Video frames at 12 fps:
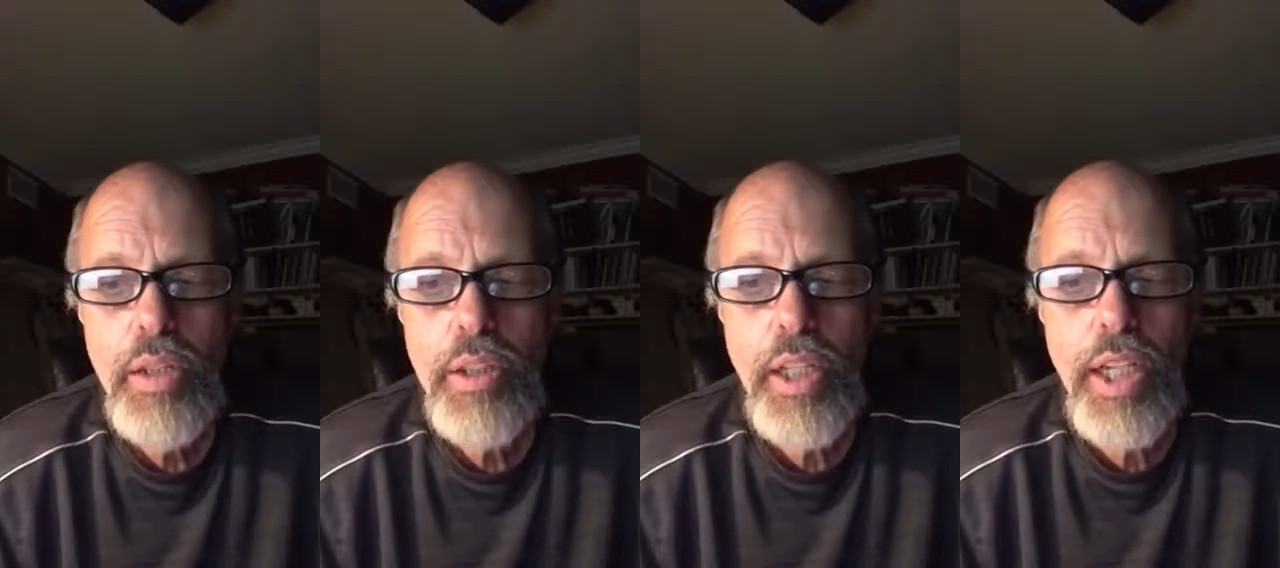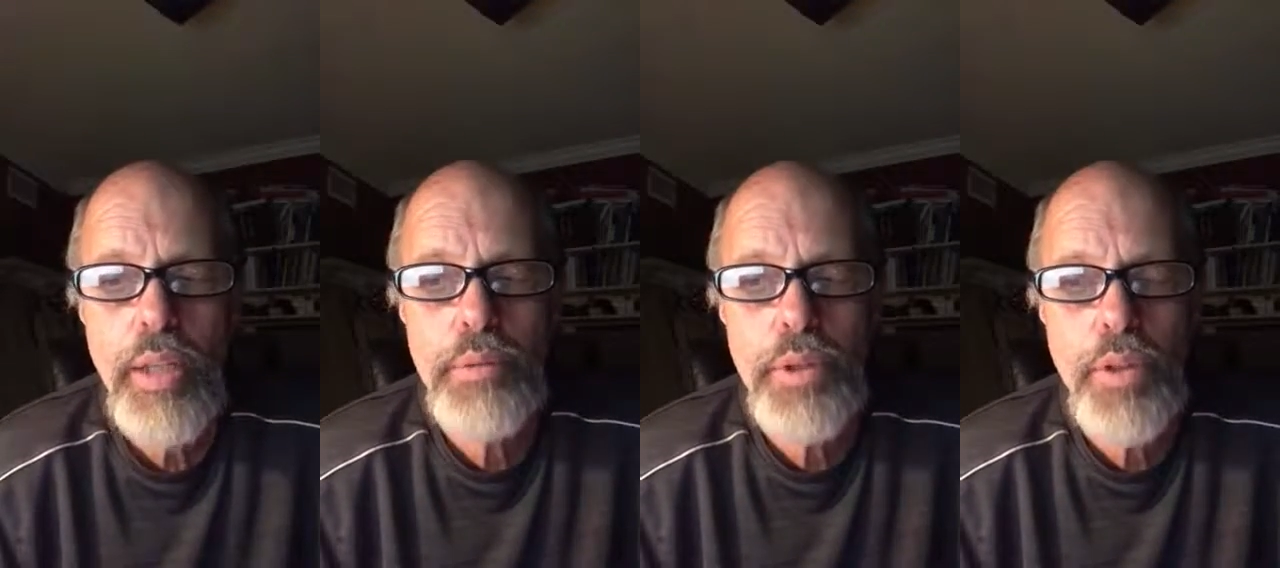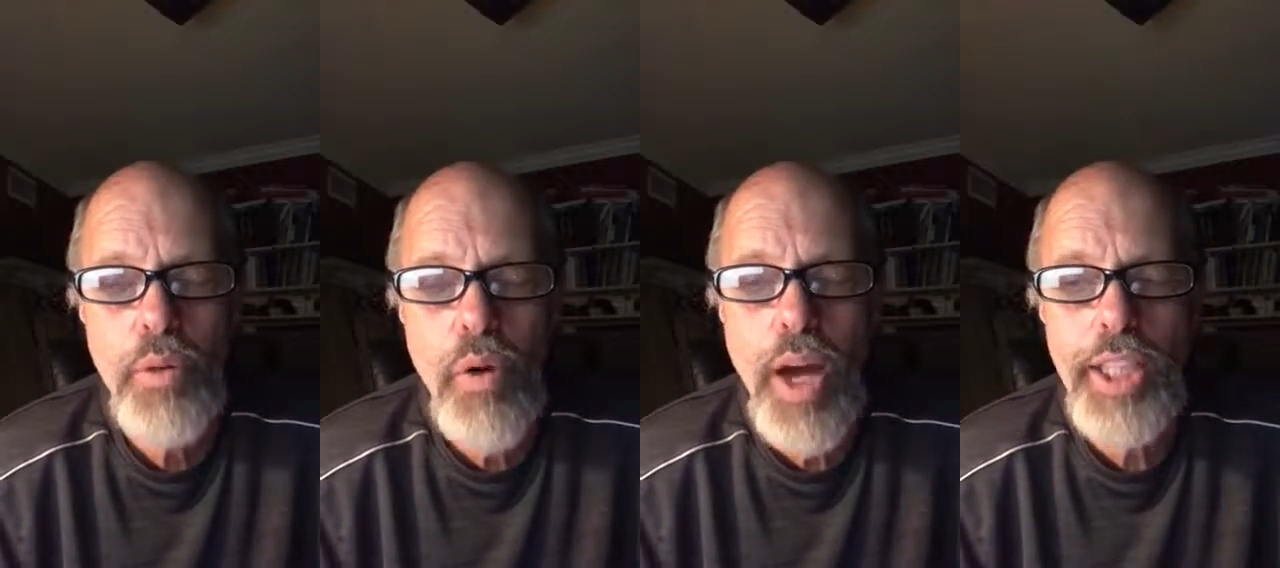The lips of
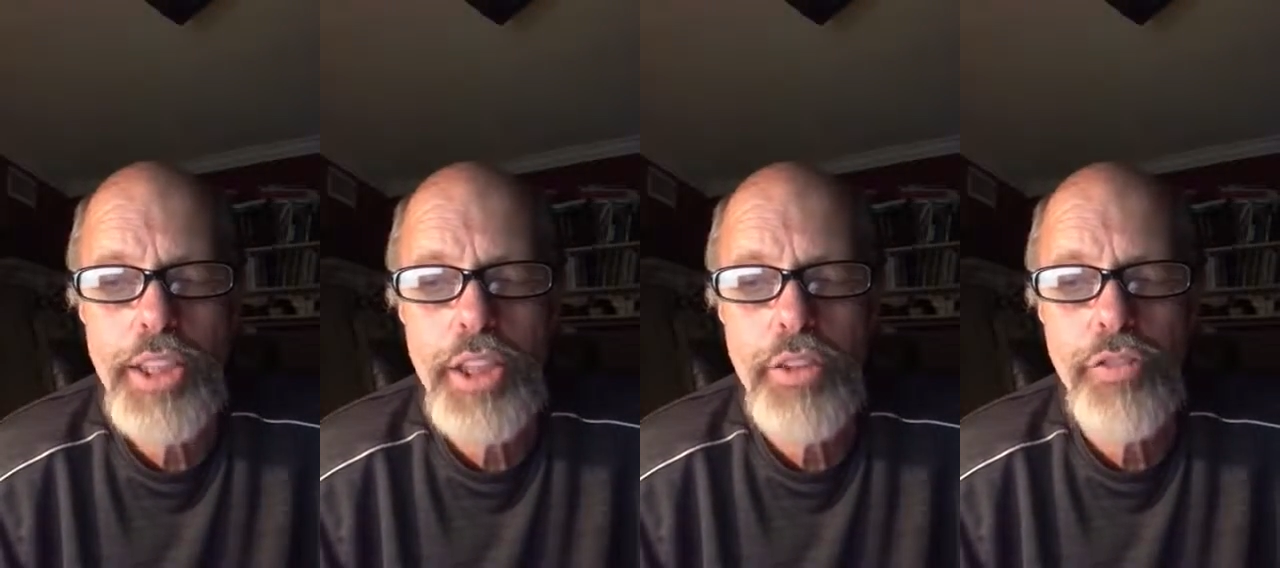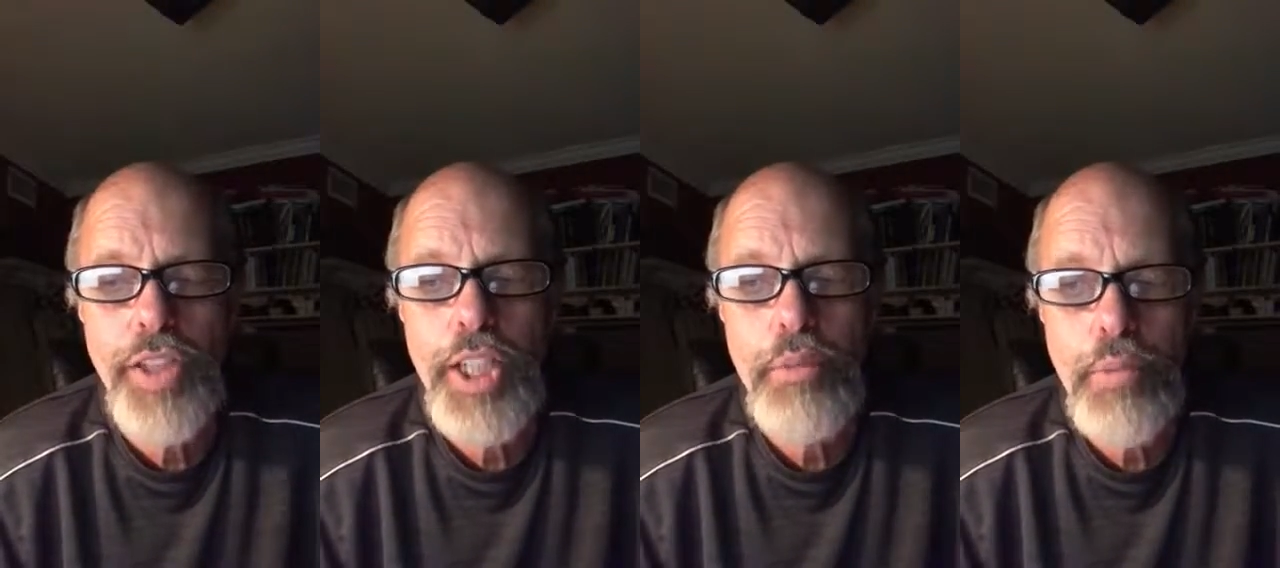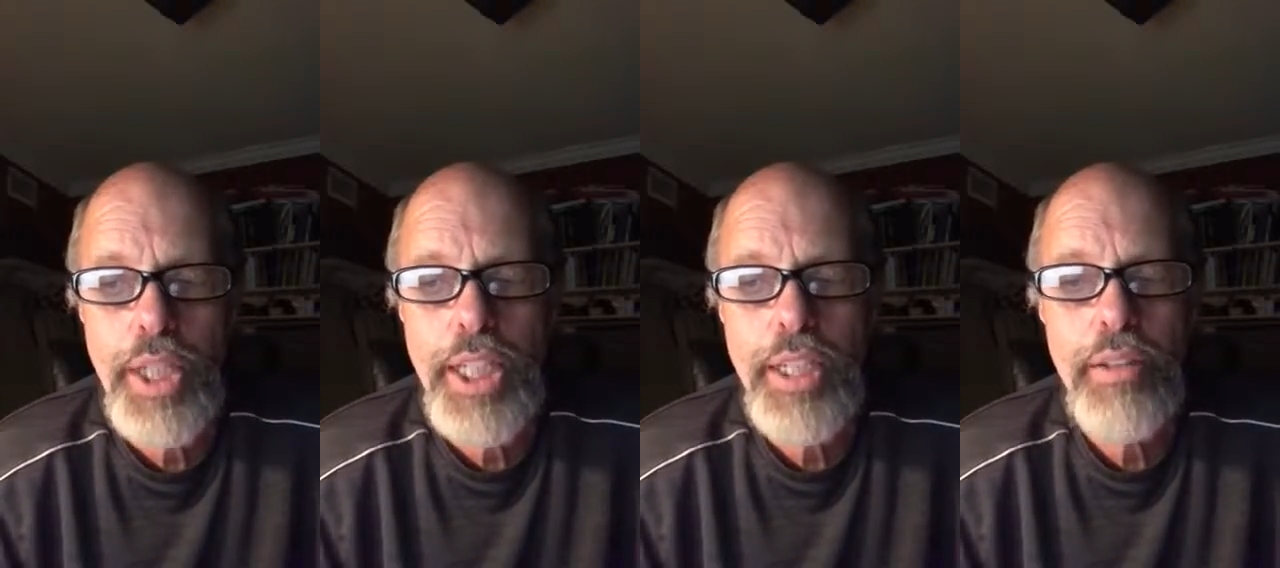the righteous feed
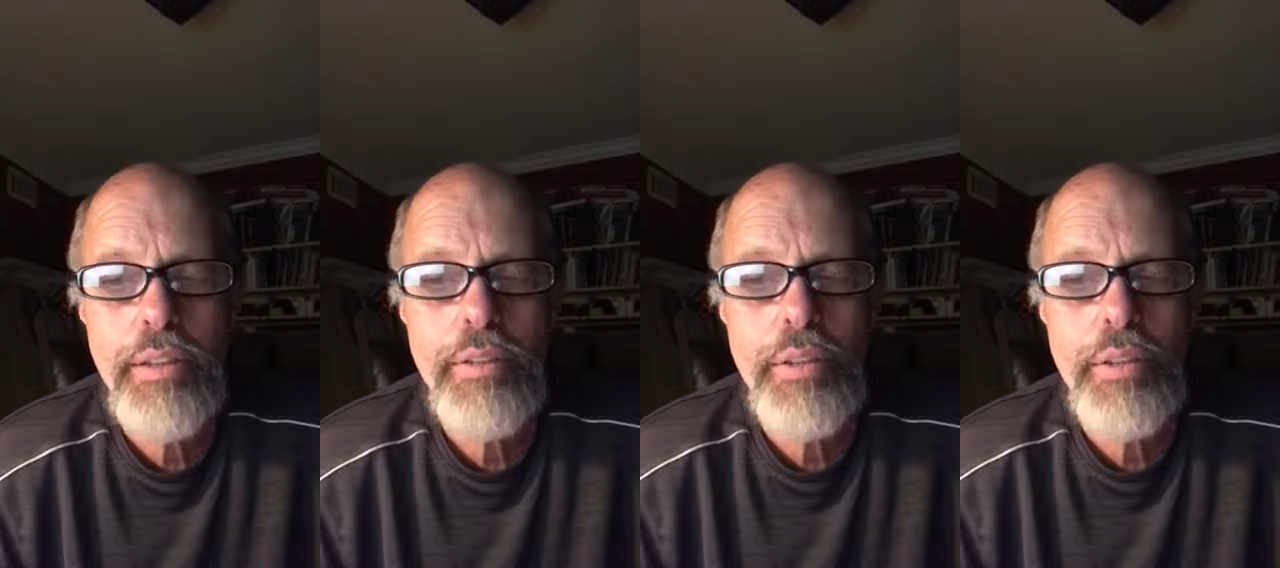many.